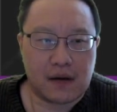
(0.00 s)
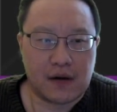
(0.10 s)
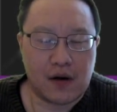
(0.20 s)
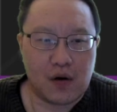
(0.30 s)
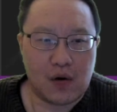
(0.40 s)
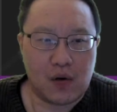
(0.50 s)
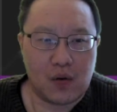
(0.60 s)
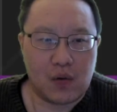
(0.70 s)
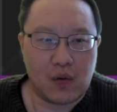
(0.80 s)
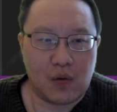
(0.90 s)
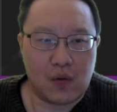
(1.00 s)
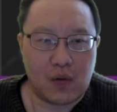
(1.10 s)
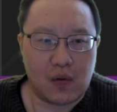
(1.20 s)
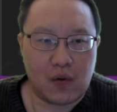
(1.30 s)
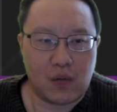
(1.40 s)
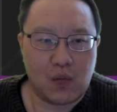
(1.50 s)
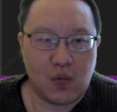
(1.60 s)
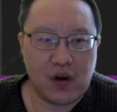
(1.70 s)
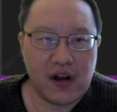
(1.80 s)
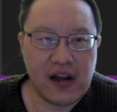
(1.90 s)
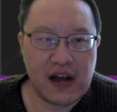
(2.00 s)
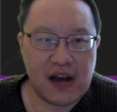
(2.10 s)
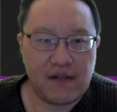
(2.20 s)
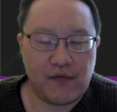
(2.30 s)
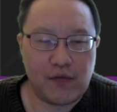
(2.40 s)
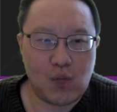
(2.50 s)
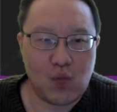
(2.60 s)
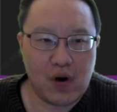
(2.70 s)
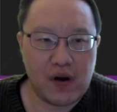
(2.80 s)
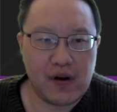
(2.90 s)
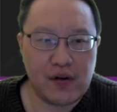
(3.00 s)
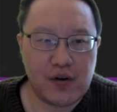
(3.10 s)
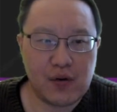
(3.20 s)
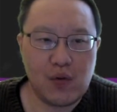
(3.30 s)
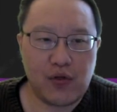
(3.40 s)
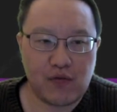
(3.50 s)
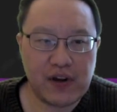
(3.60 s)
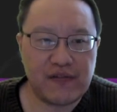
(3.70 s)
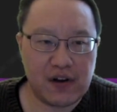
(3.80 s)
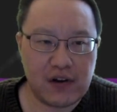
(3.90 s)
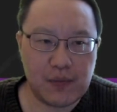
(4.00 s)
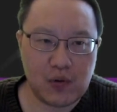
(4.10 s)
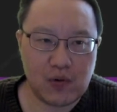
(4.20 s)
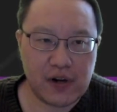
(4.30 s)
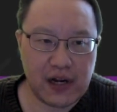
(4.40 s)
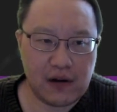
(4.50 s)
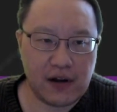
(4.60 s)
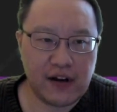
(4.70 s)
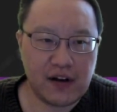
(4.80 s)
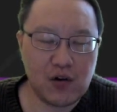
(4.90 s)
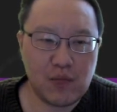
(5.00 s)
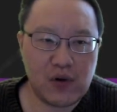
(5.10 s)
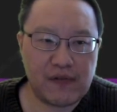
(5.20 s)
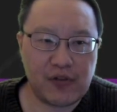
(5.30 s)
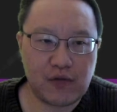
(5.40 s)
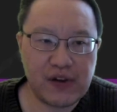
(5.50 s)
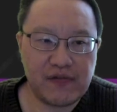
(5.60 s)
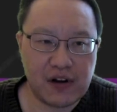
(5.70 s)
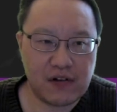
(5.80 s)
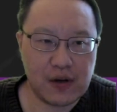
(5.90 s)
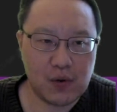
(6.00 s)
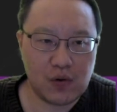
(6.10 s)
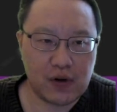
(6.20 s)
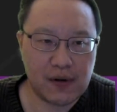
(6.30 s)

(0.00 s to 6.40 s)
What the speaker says: So we're going to have 1, 2, 3 variables here. Let's assume we have 3 variables.